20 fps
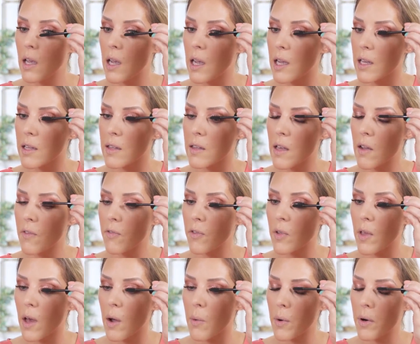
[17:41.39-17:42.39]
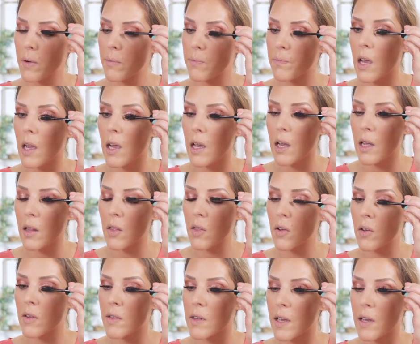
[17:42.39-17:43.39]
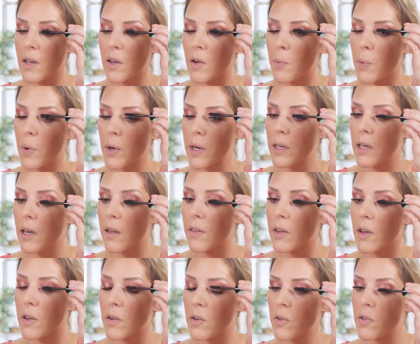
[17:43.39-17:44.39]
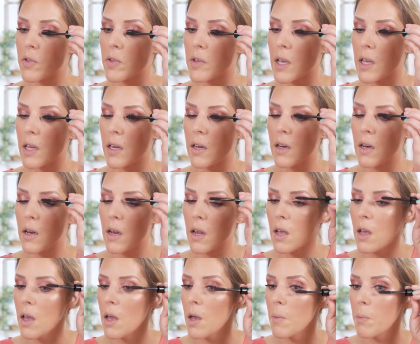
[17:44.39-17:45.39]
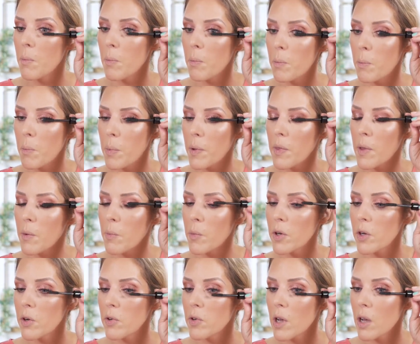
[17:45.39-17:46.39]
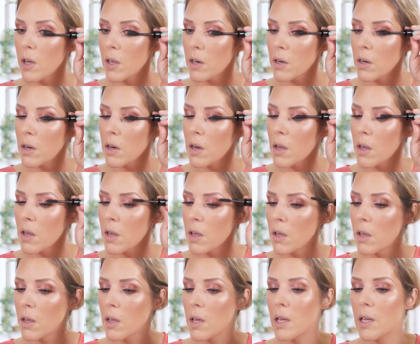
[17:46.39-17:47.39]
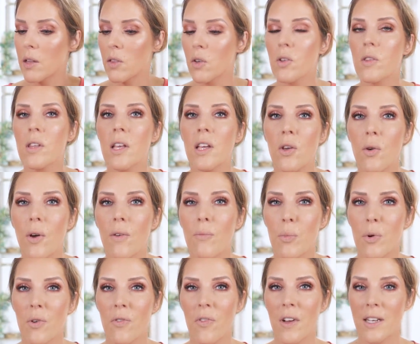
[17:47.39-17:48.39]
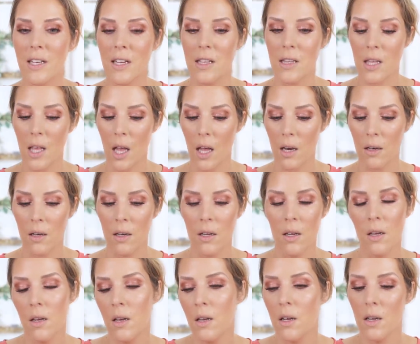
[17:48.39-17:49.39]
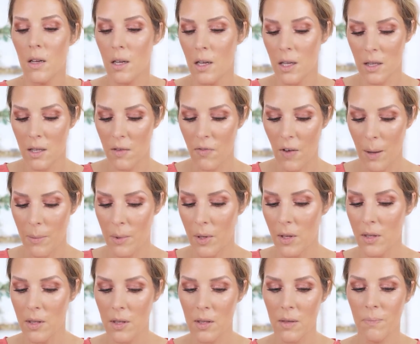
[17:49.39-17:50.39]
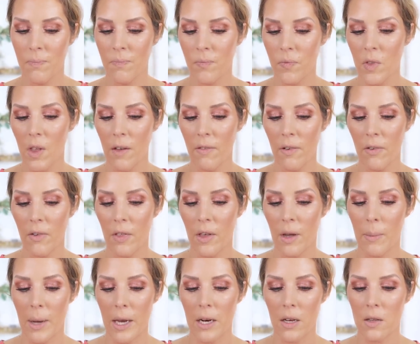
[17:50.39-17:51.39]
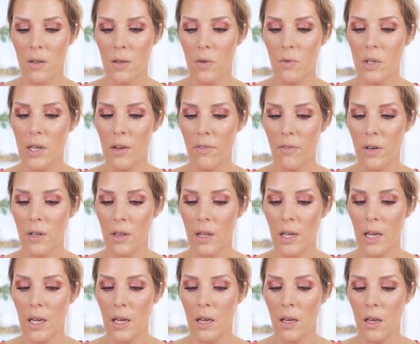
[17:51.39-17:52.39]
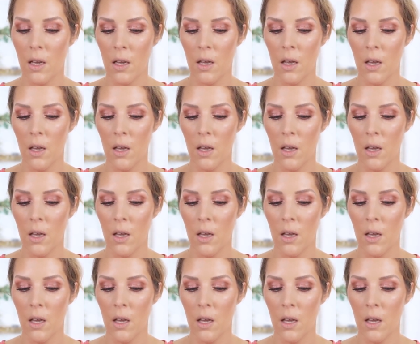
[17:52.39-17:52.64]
except for that one it looks like you're putting nothing on your skin, but then when you're done, it looks like you have perfected skin. It's fabulous. Love everything about it. So definitely